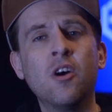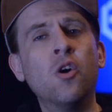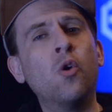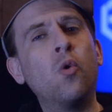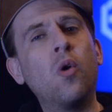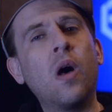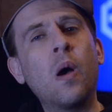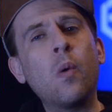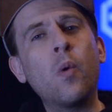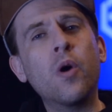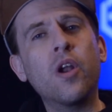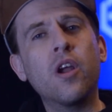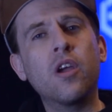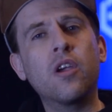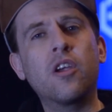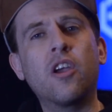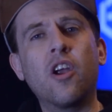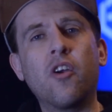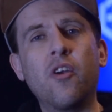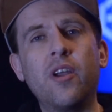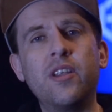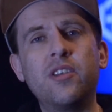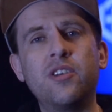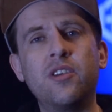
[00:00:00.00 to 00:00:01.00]
Well, I want to
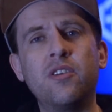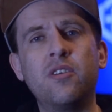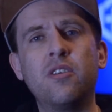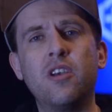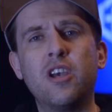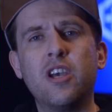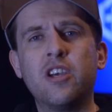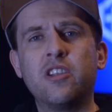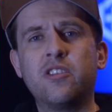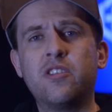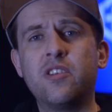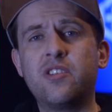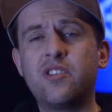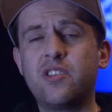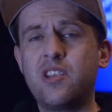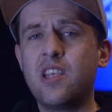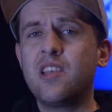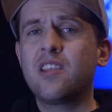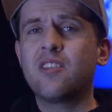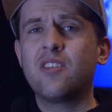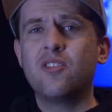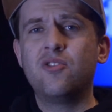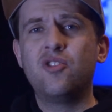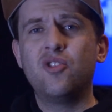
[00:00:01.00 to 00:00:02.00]
encourage you to
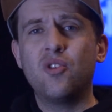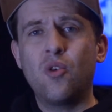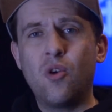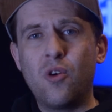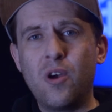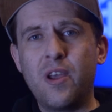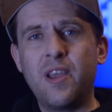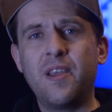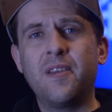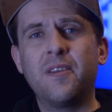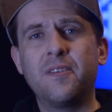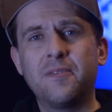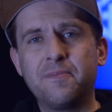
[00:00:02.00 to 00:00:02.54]
seek the joy,